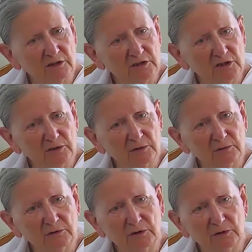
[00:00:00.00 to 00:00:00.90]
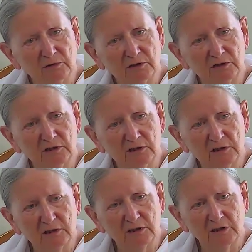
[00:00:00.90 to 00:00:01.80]
to your
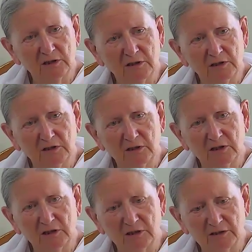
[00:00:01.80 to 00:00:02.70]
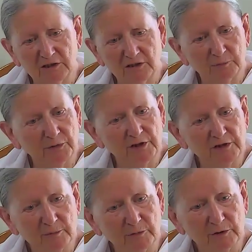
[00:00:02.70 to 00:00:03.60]
these
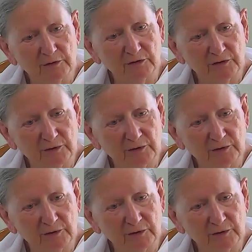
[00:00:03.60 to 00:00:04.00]
principles.